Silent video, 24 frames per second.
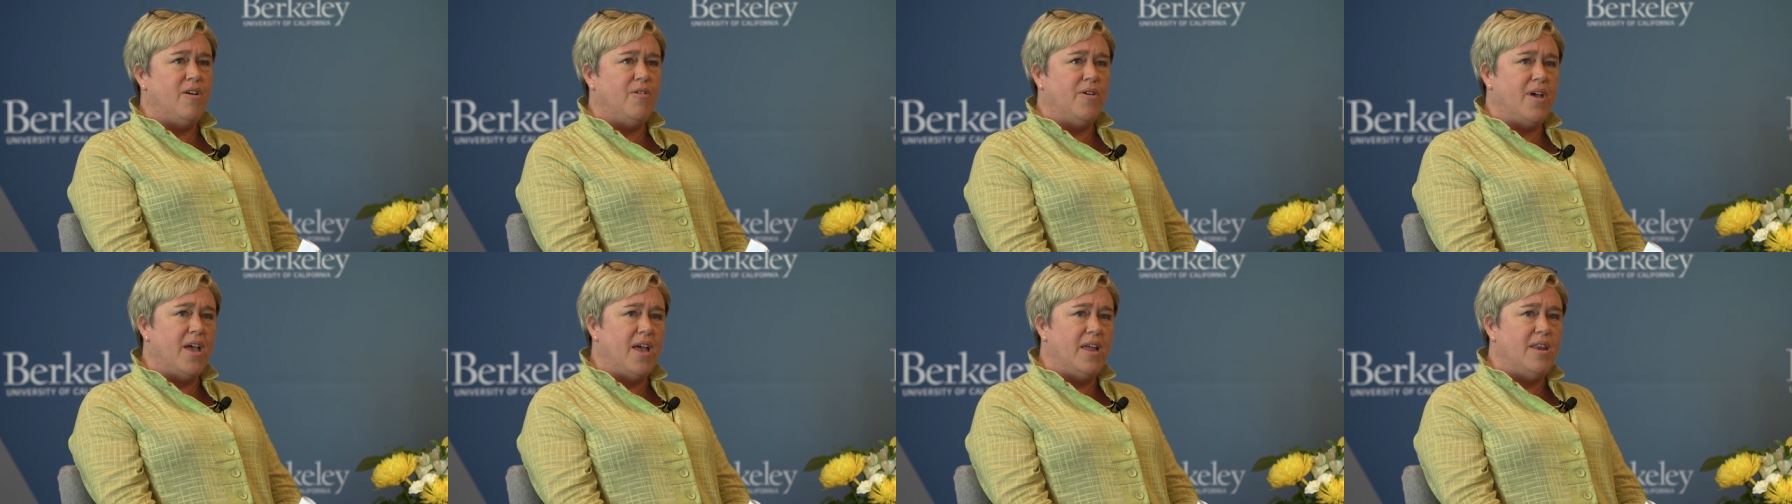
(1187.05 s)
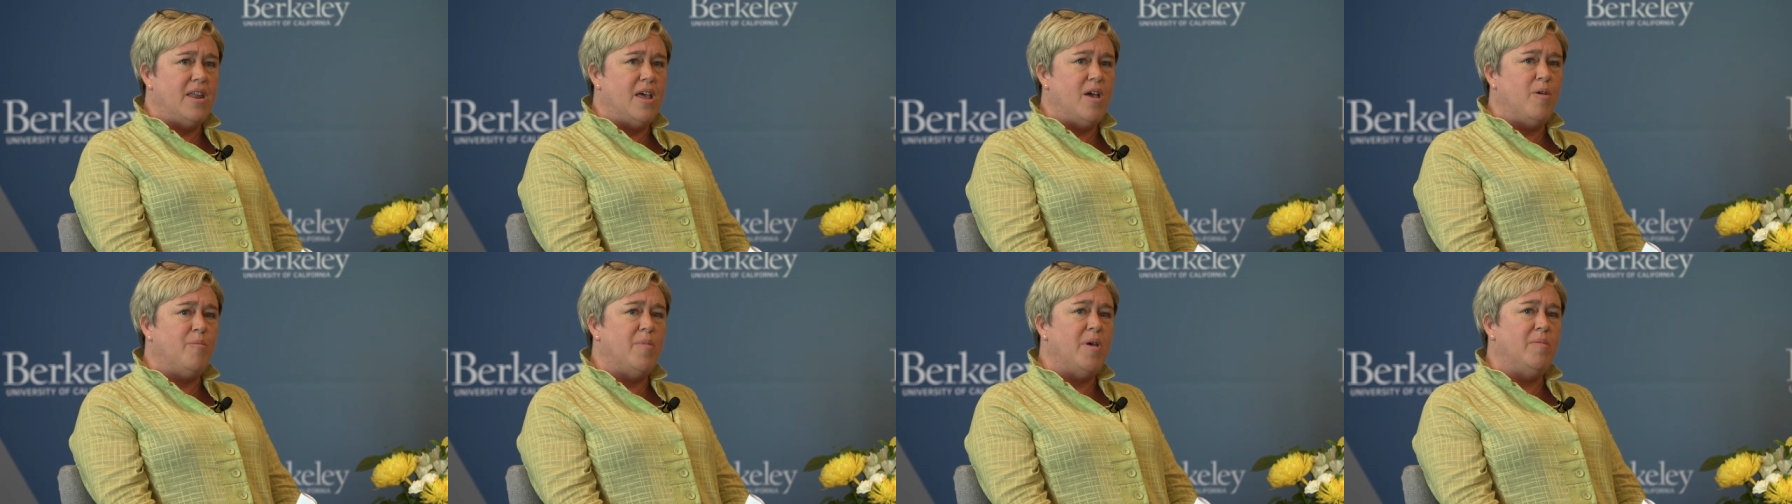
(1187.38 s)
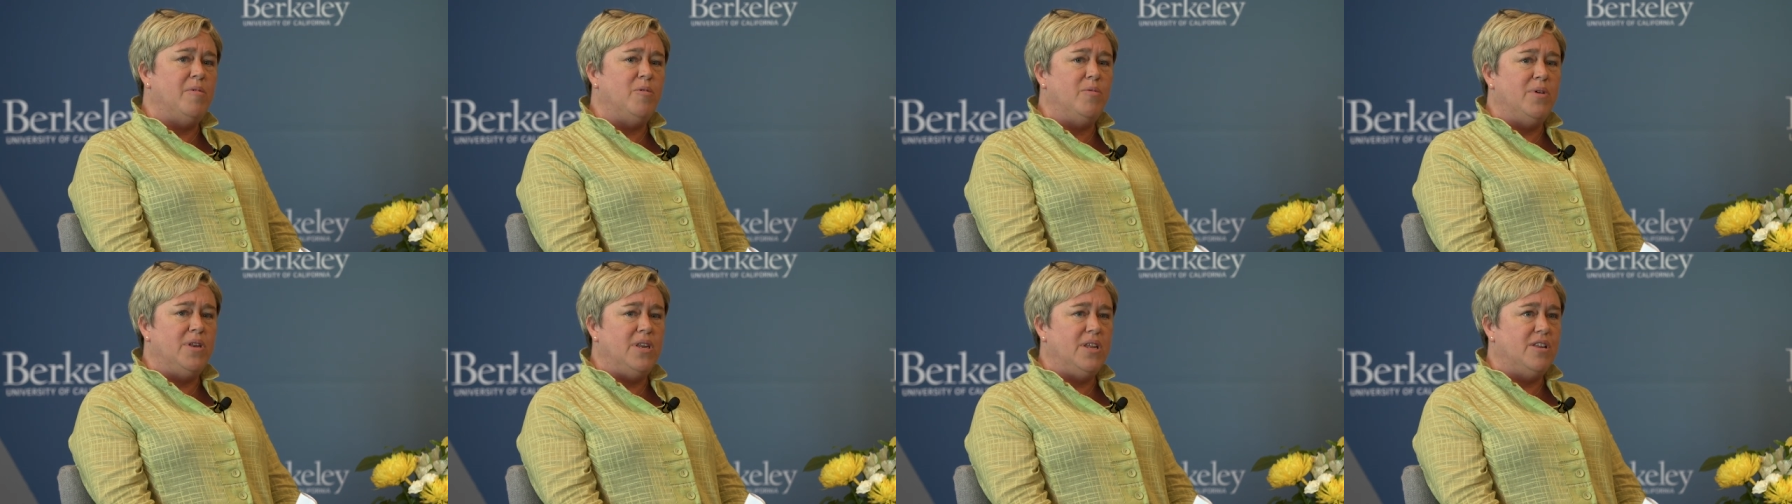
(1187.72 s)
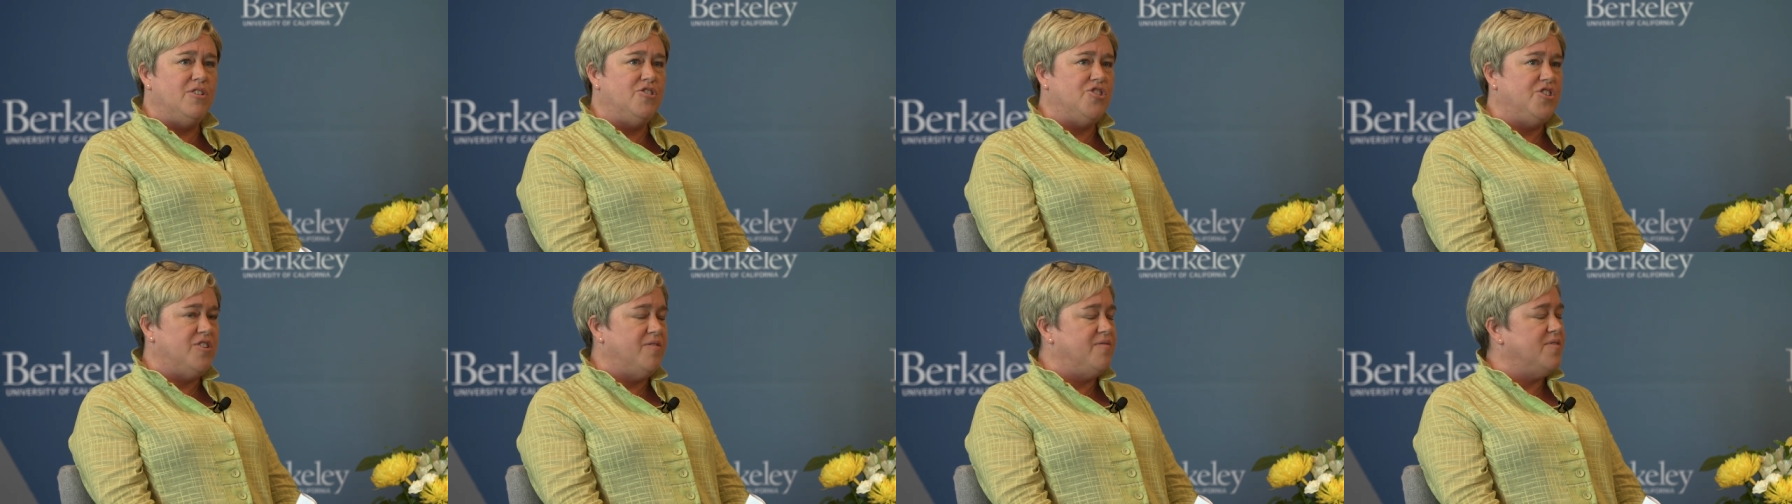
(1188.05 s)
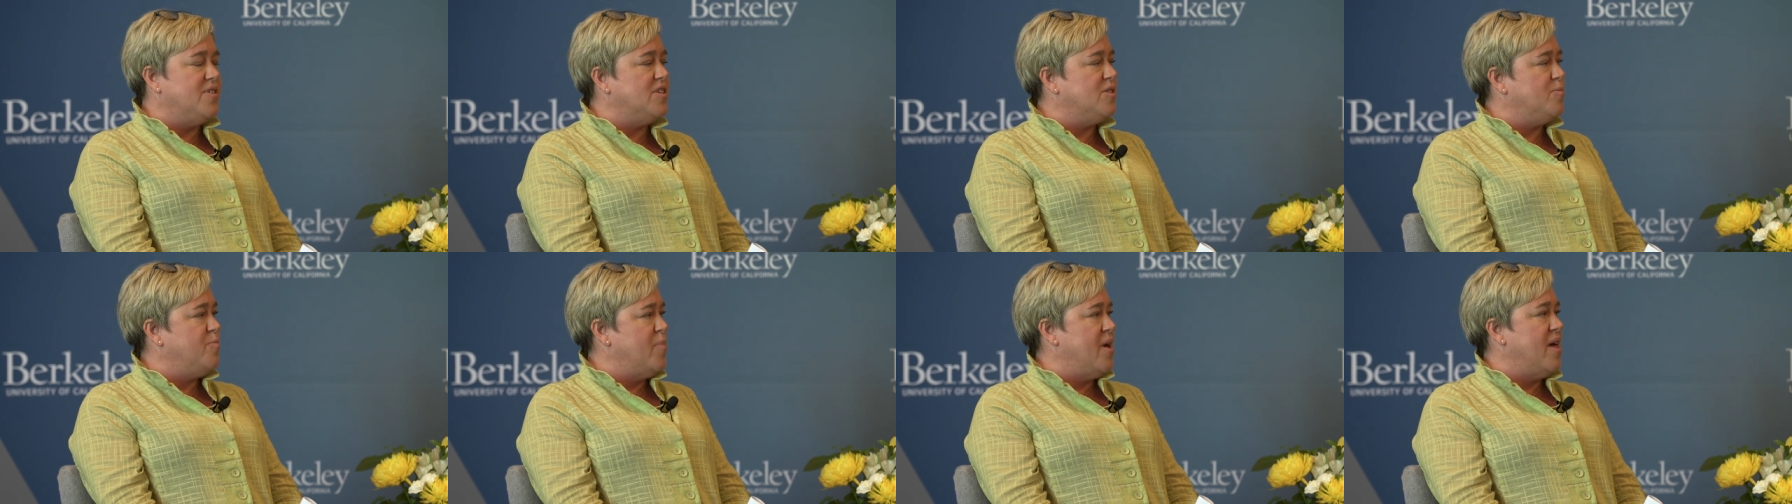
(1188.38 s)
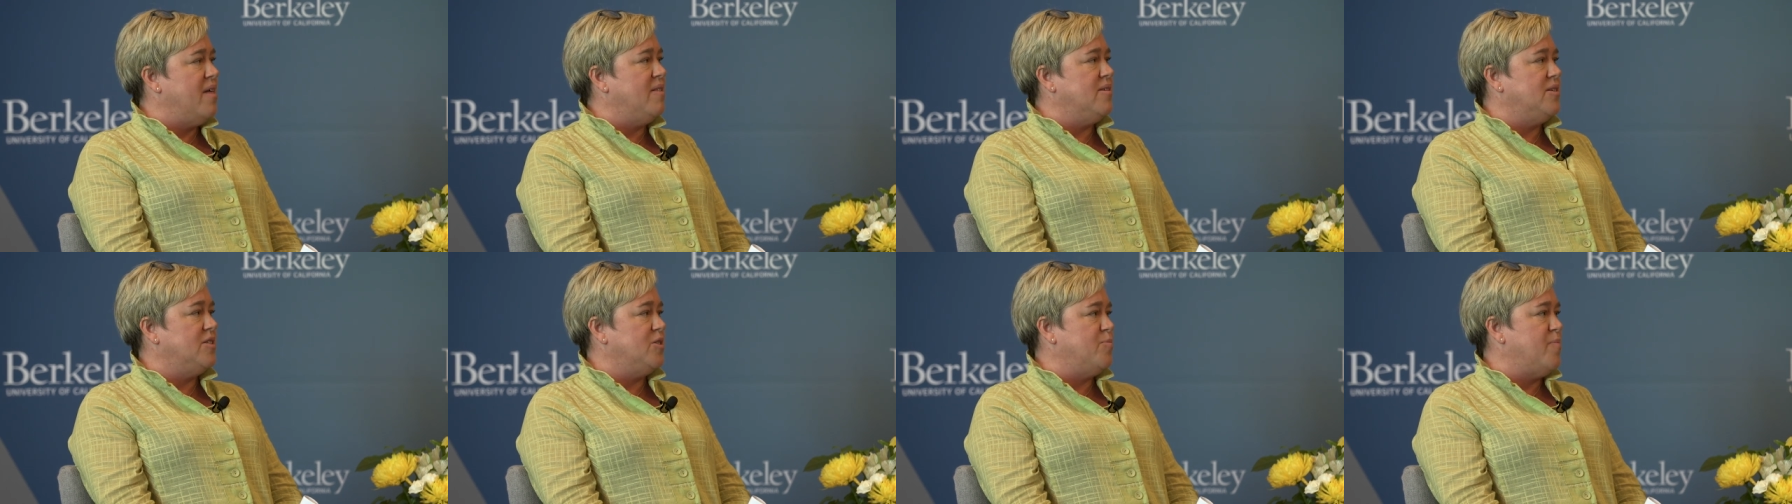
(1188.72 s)
okay, now maybe we need to shift this
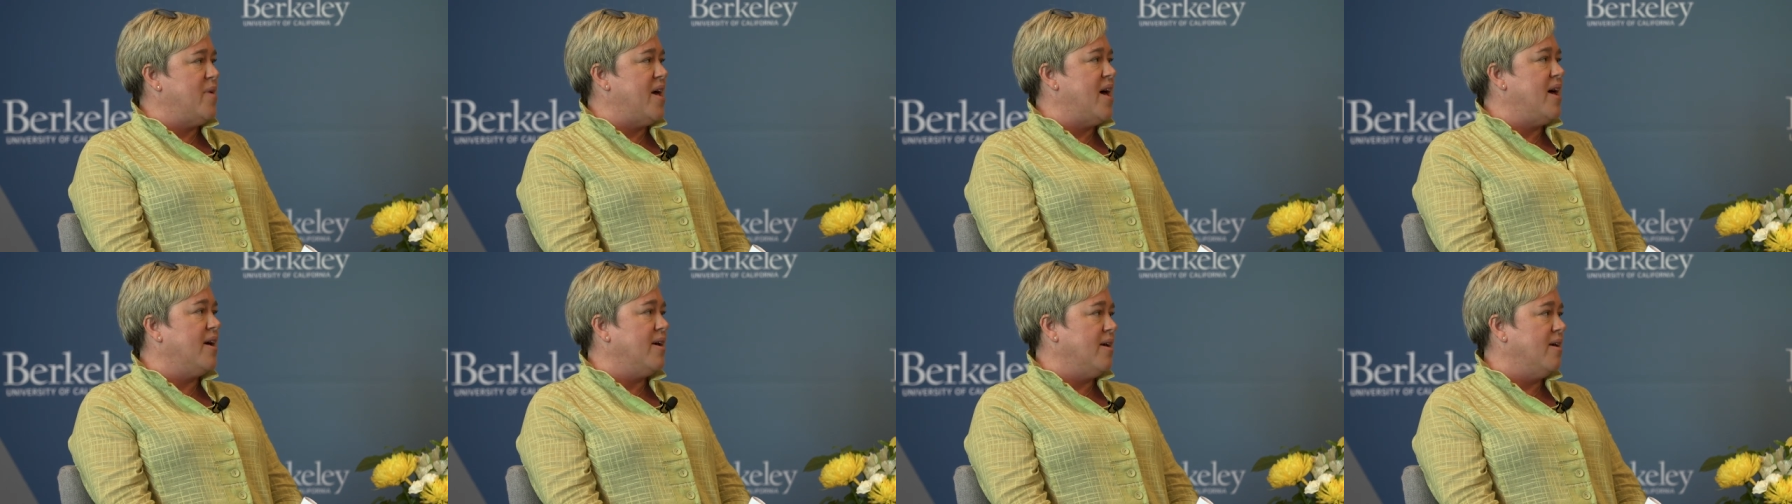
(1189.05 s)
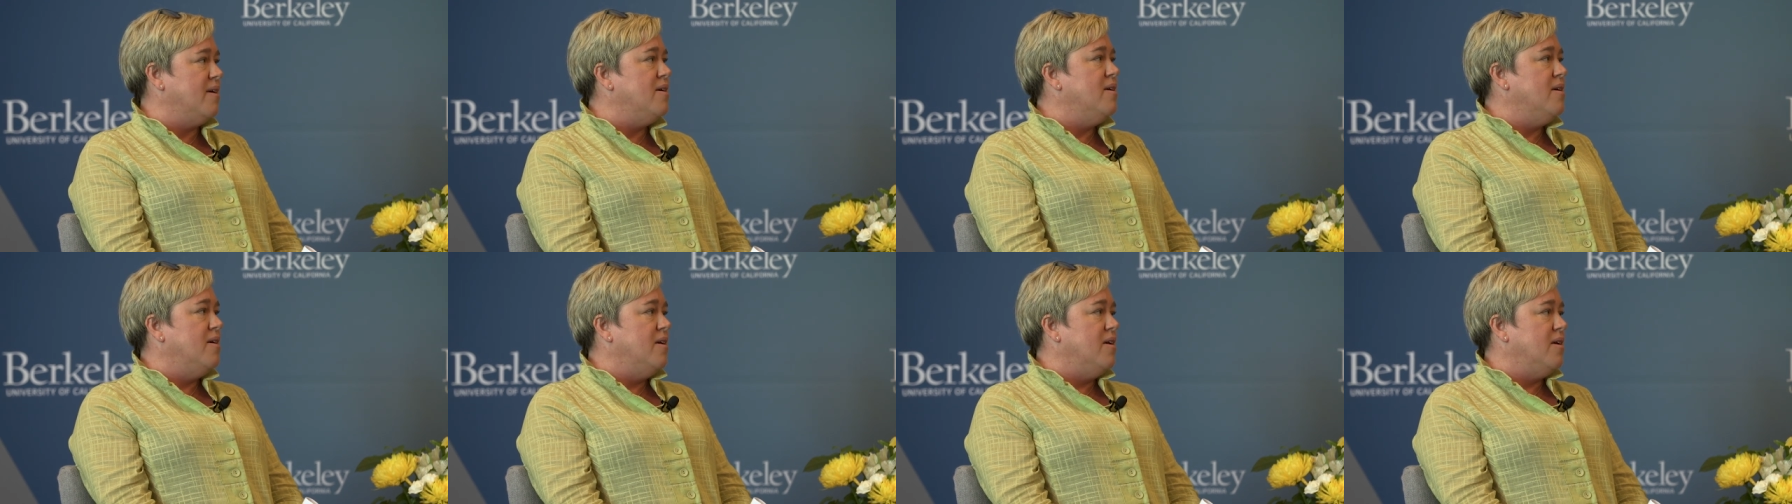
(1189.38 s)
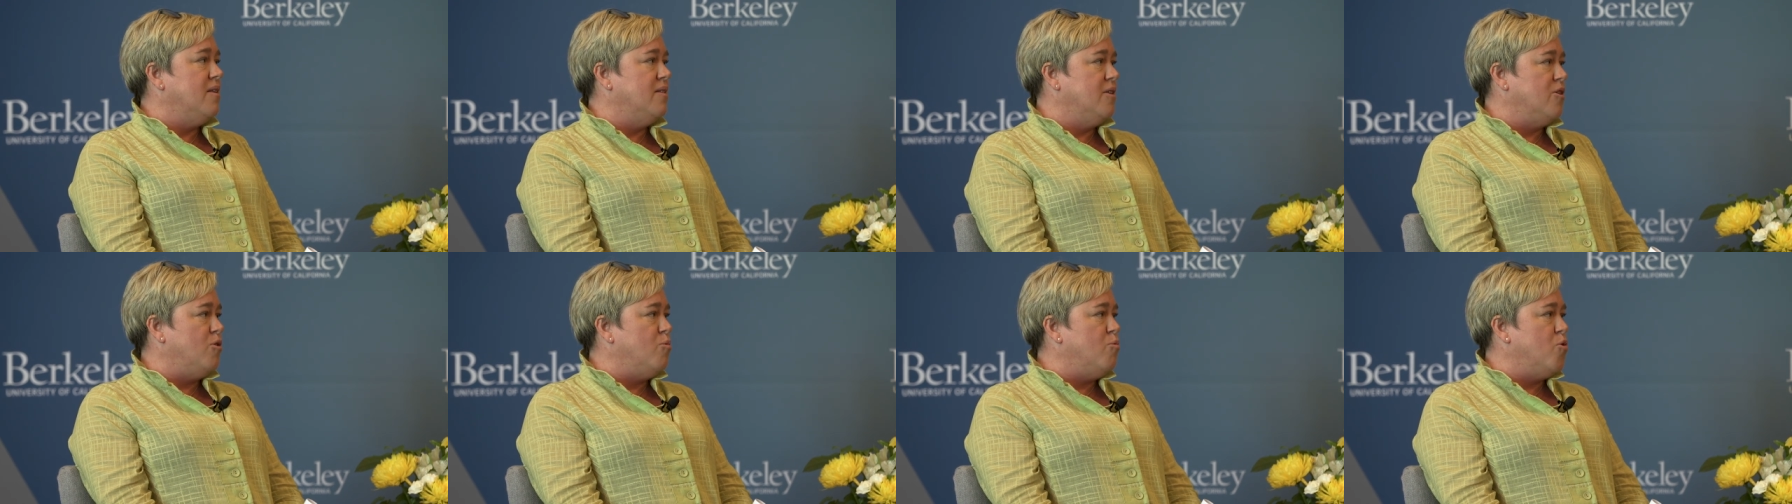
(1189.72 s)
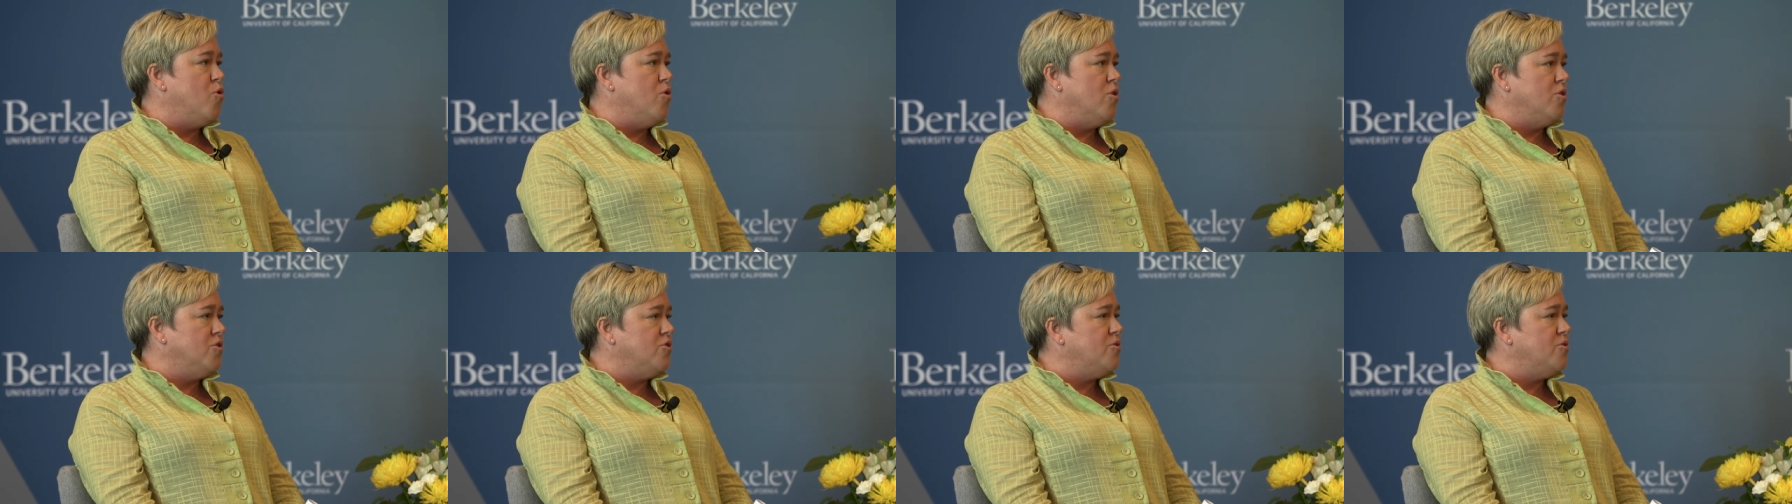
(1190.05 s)
balance back a little more.